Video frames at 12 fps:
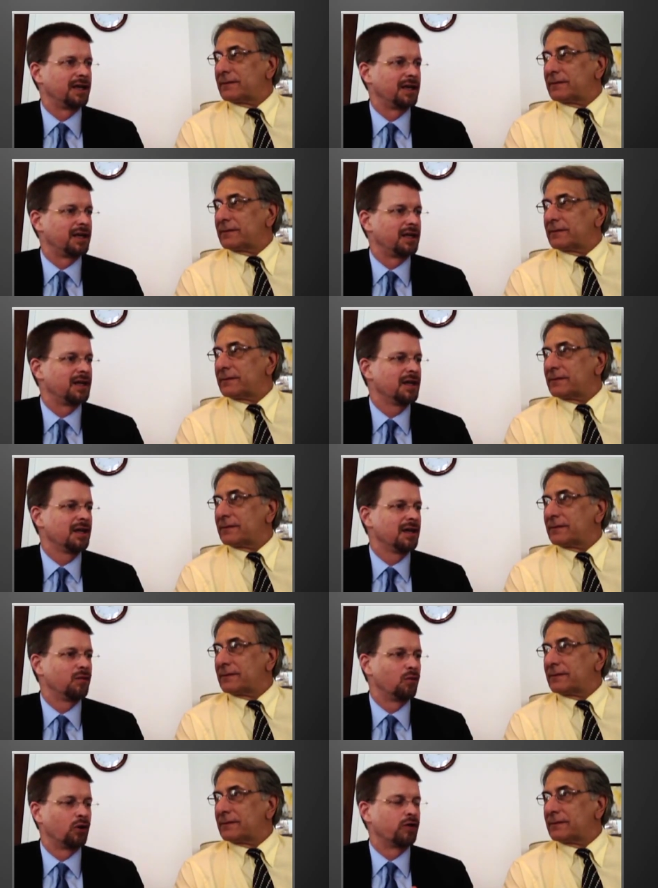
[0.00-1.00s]
Speaker 1: a
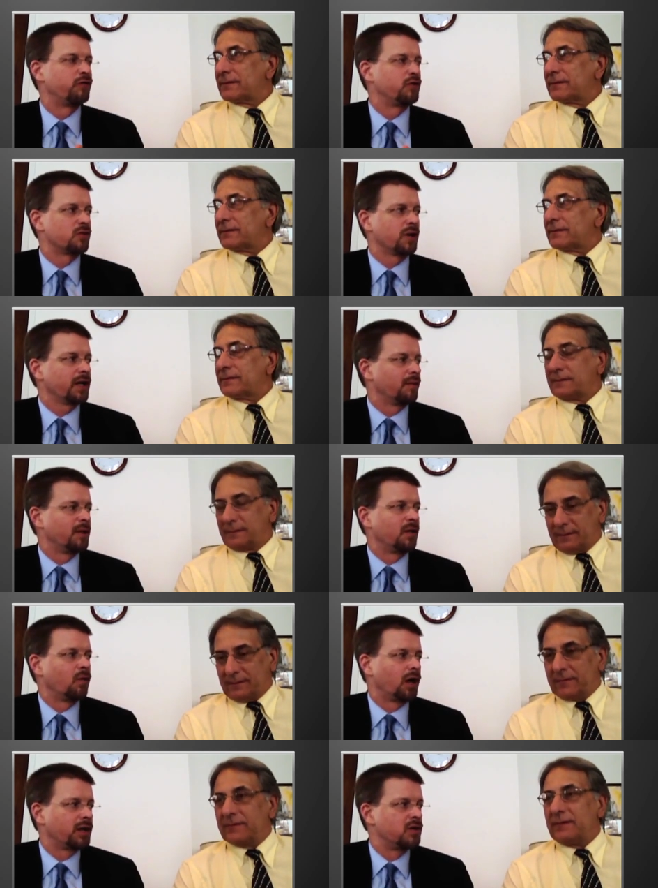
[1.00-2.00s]
more diffuse way. I mean,
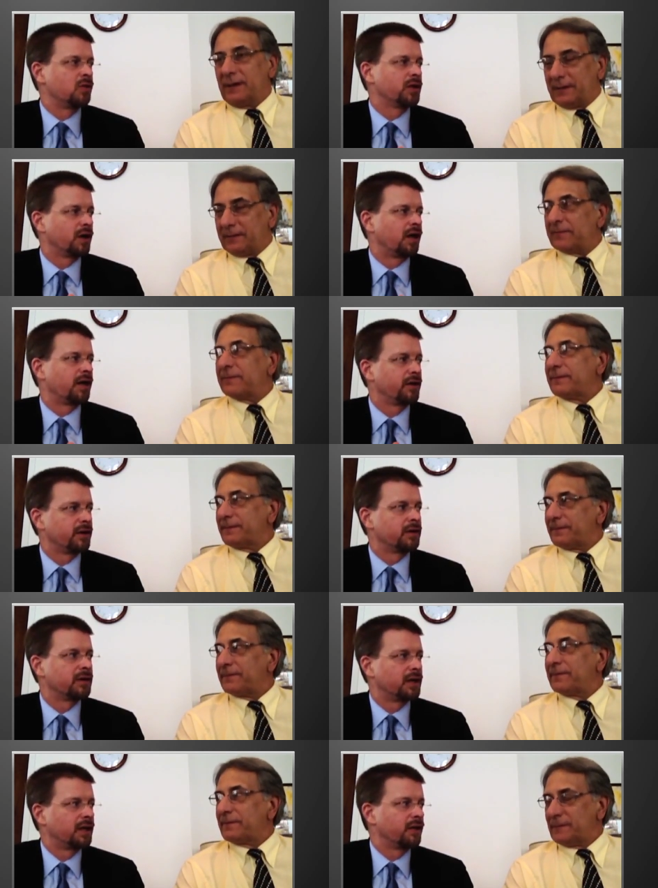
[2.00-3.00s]
they want to do it on
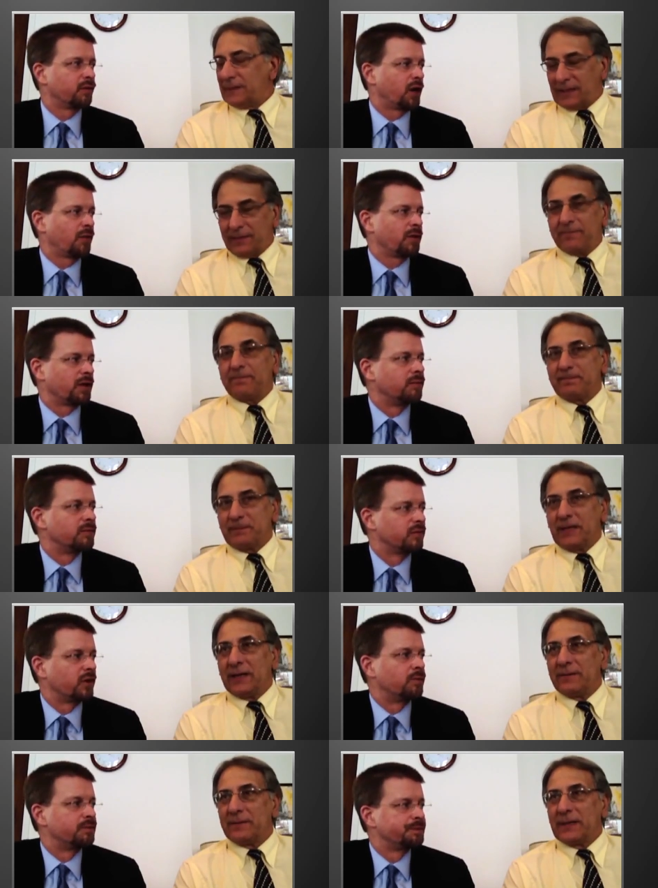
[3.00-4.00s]
their on their property.
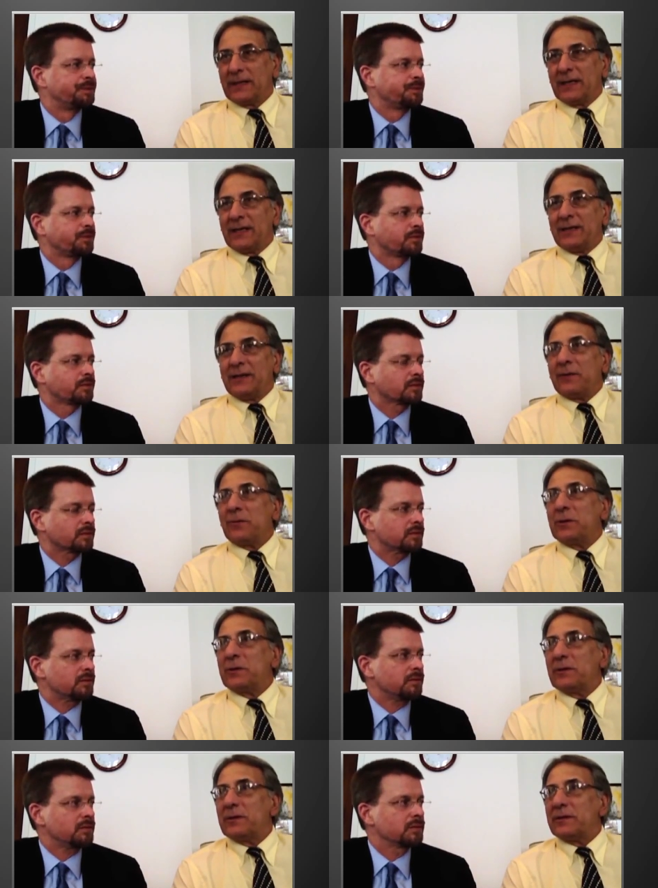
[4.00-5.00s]
Yeah. So. Now,
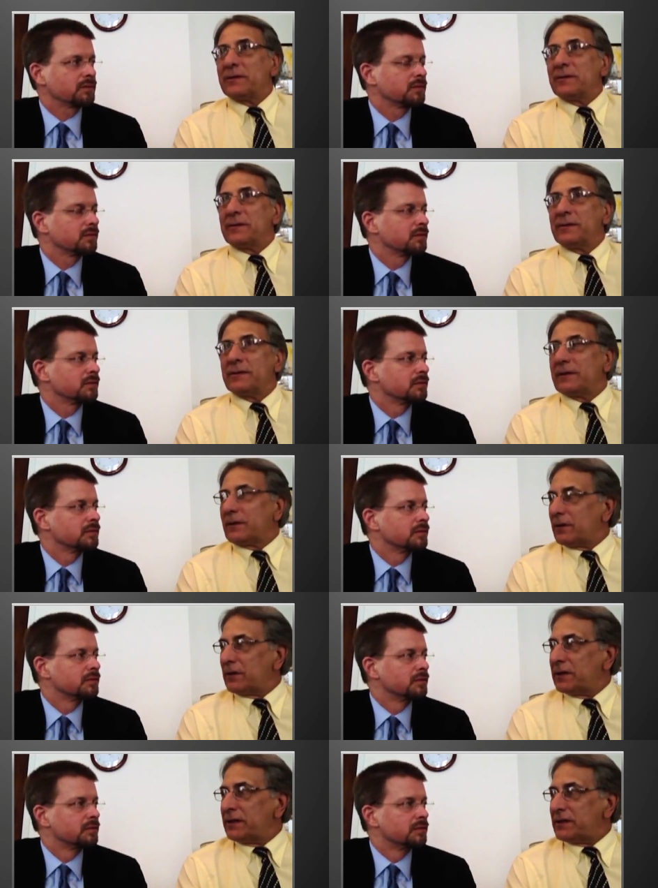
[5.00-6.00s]
when
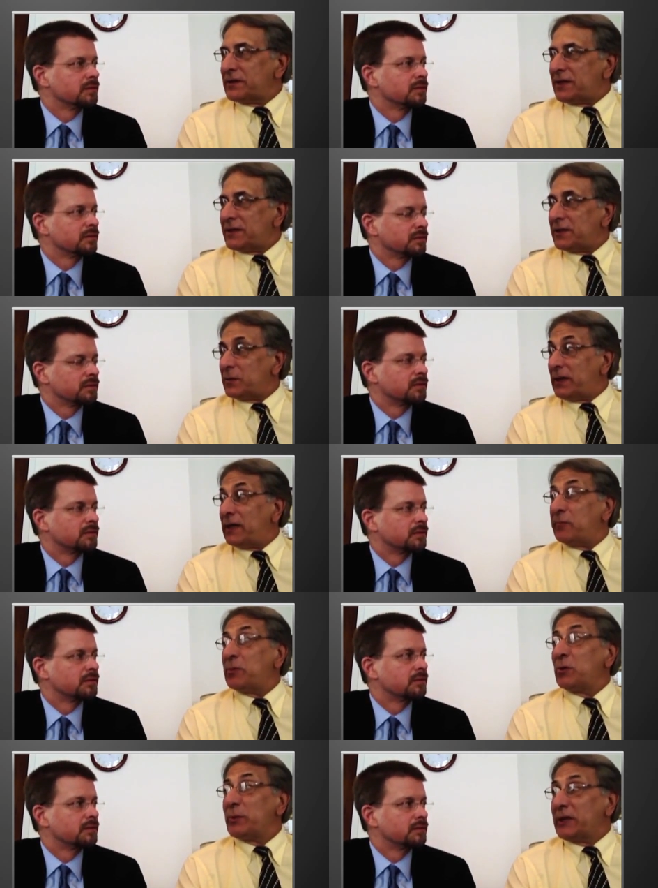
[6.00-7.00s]
Speaker 2: early in the session we
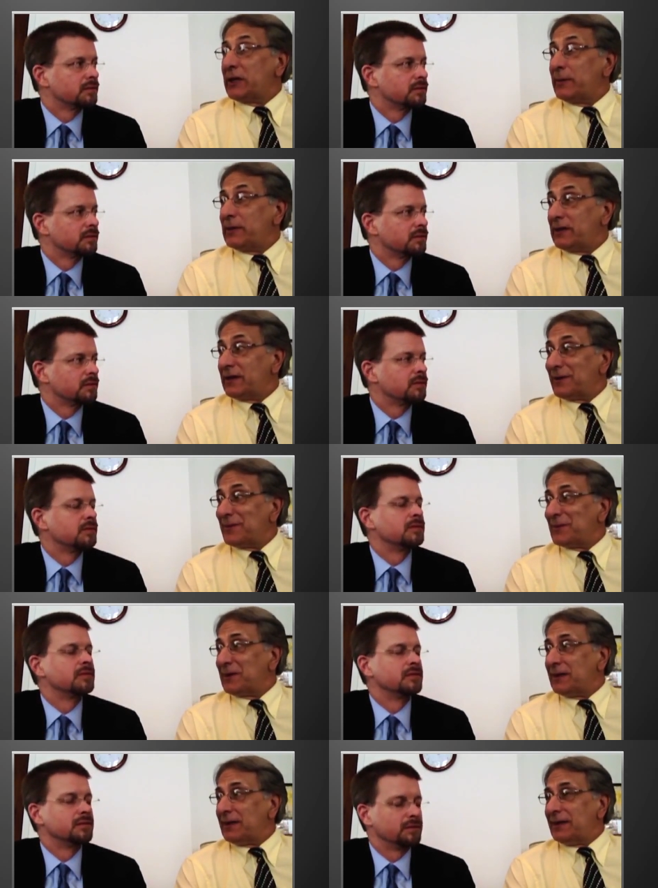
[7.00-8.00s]
had Bill McKibben
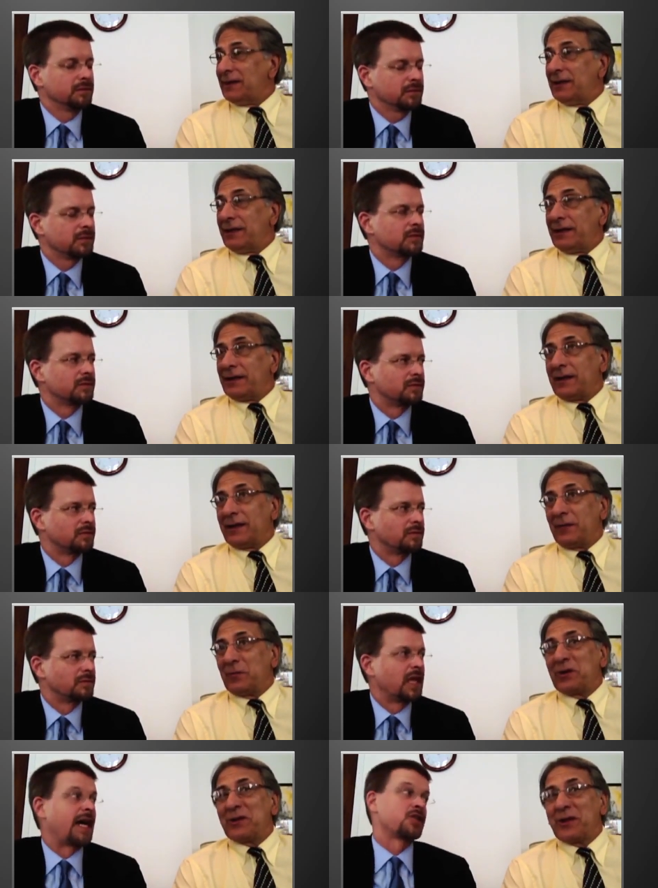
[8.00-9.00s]
come, mm-hmm. and
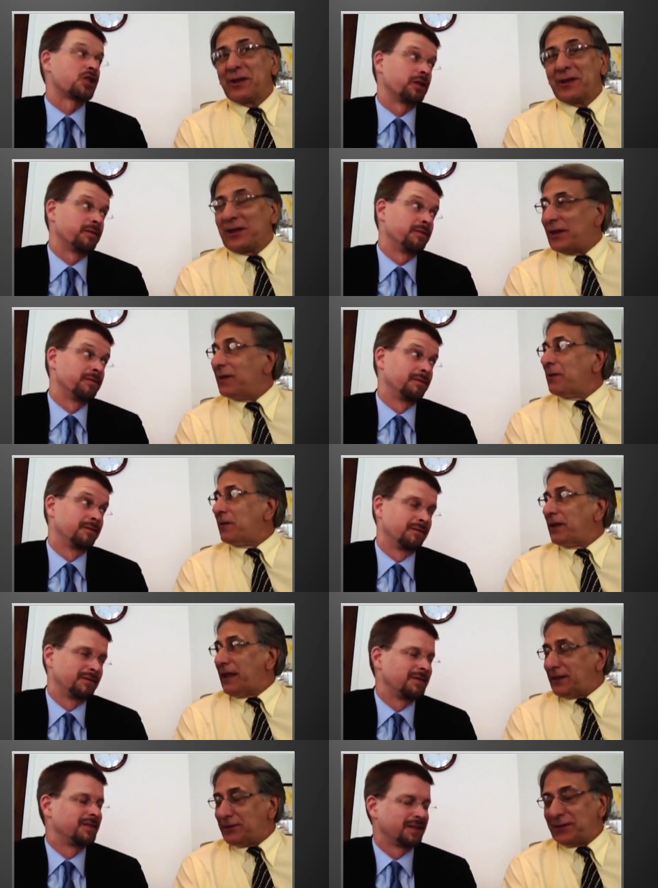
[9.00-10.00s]
last the, year,
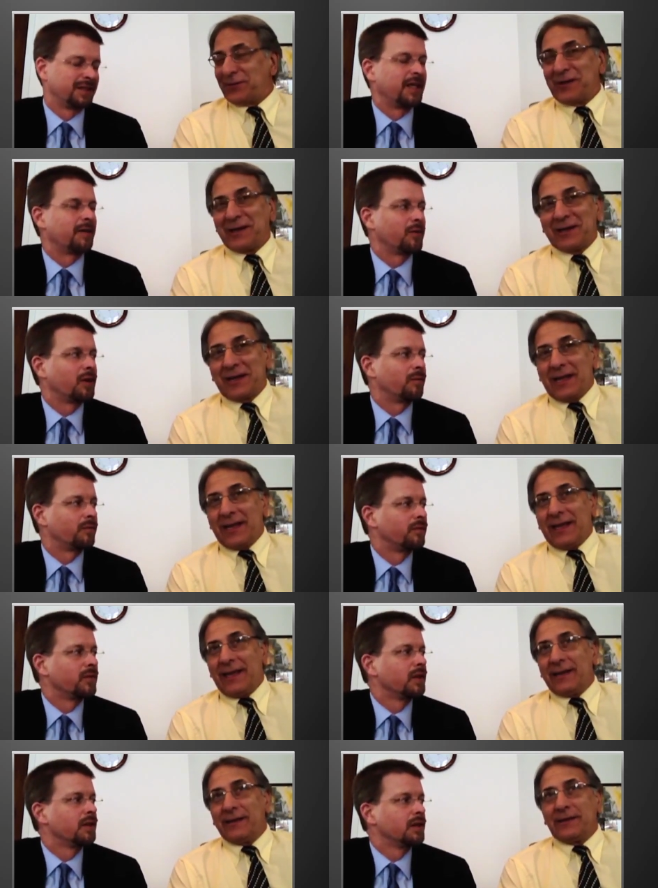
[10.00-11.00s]
last year, right? Yeah. Yep.
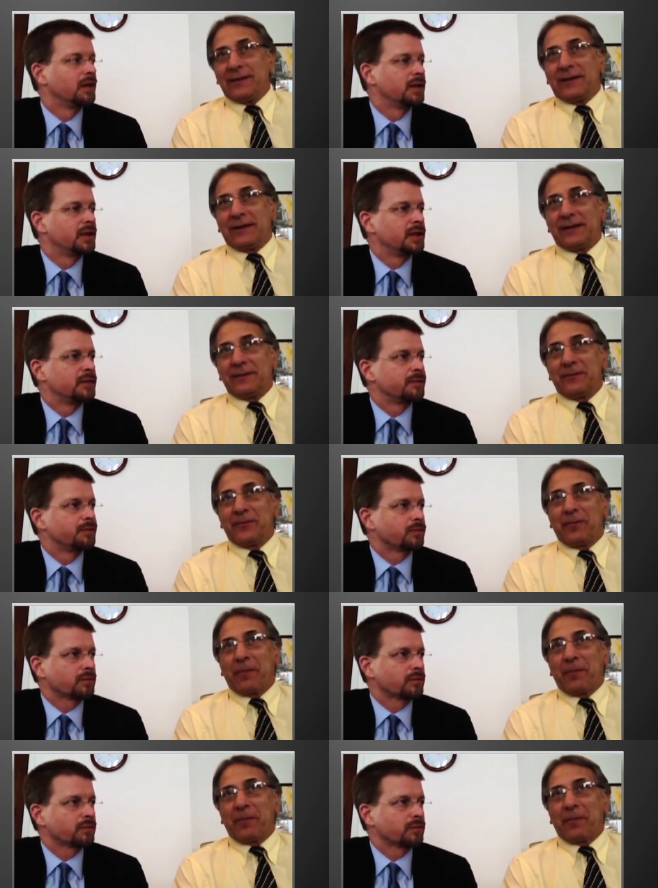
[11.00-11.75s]
And um,